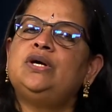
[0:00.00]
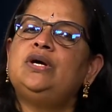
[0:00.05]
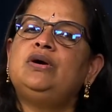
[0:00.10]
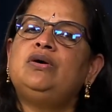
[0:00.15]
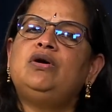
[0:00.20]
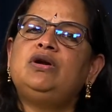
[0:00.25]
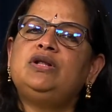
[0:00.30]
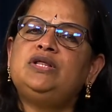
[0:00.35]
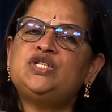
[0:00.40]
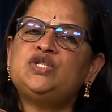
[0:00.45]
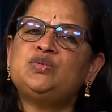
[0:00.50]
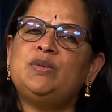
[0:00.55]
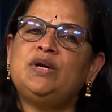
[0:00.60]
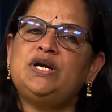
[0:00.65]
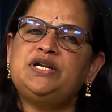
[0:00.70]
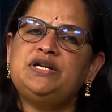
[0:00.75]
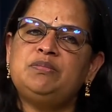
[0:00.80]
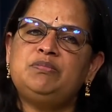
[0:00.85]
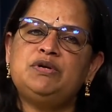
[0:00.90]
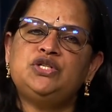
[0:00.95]
All these
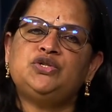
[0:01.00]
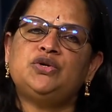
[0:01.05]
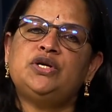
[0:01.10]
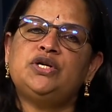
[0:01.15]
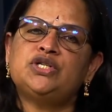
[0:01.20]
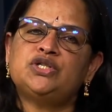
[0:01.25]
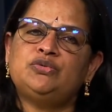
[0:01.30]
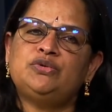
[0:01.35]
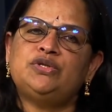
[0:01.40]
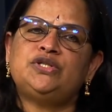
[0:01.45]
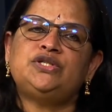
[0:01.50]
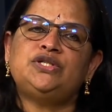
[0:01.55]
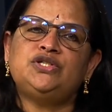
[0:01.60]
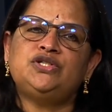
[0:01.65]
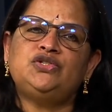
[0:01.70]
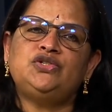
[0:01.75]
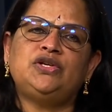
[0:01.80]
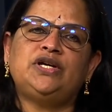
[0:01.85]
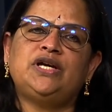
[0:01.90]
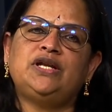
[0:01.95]
multiple choice
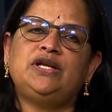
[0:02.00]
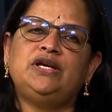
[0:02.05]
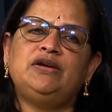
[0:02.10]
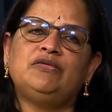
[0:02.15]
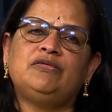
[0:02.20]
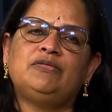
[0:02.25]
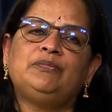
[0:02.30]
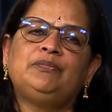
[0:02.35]
questions you can give.